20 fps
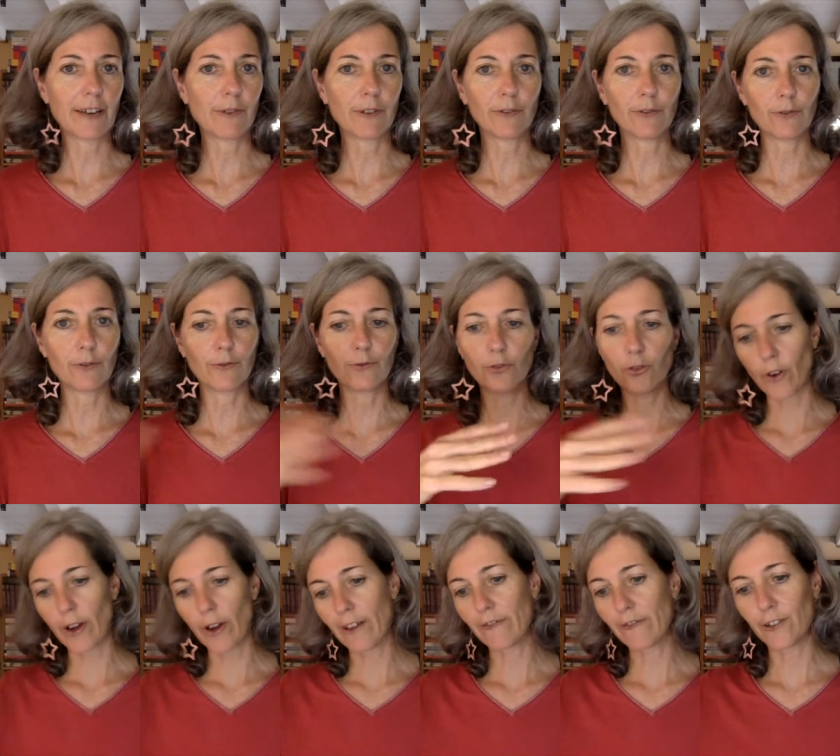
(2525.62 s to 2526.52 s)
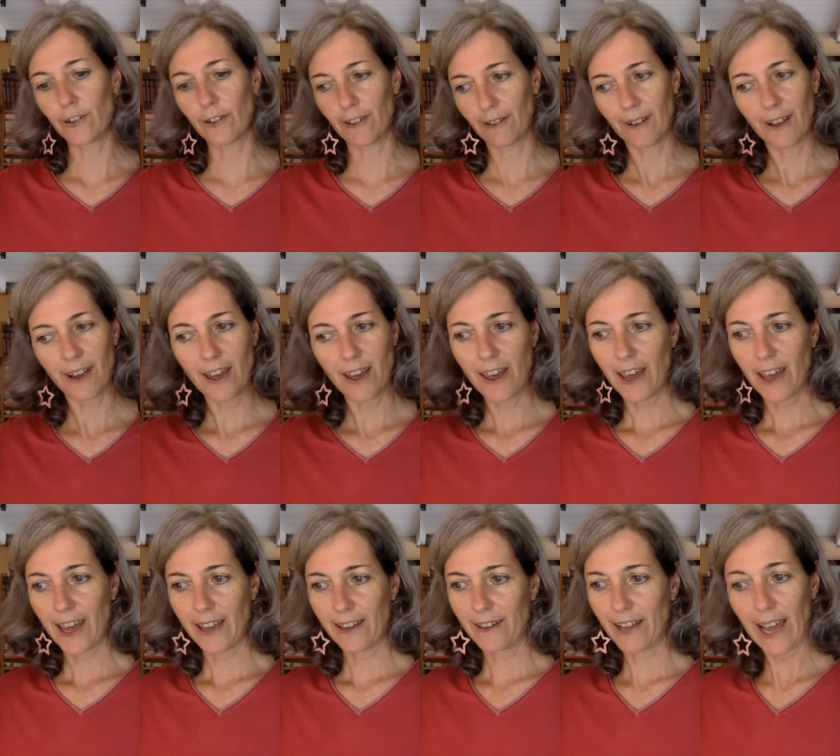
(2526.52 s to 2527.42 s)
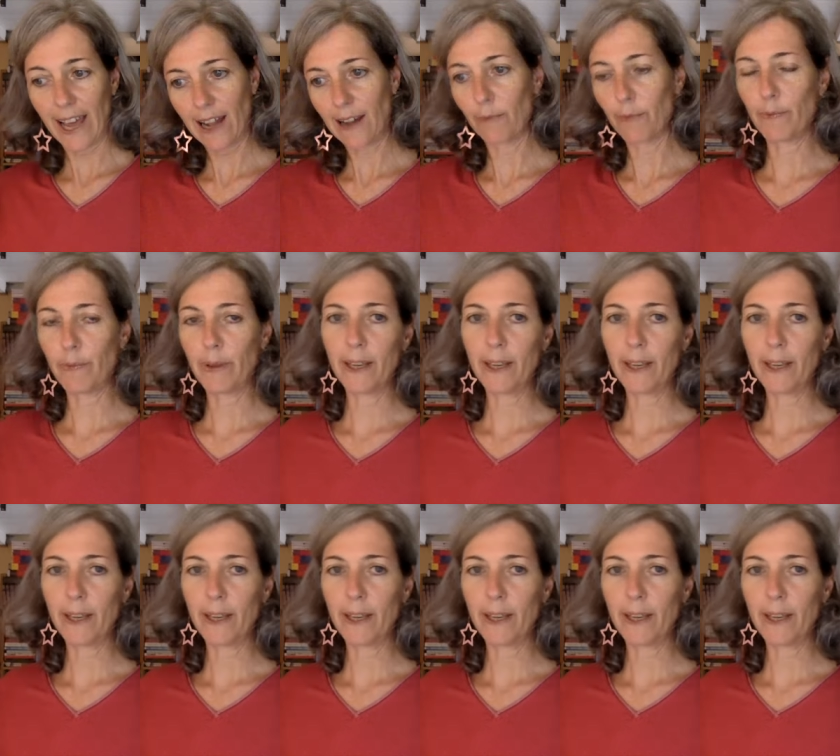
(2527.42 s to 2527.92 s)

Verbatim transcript: and I want to travel and help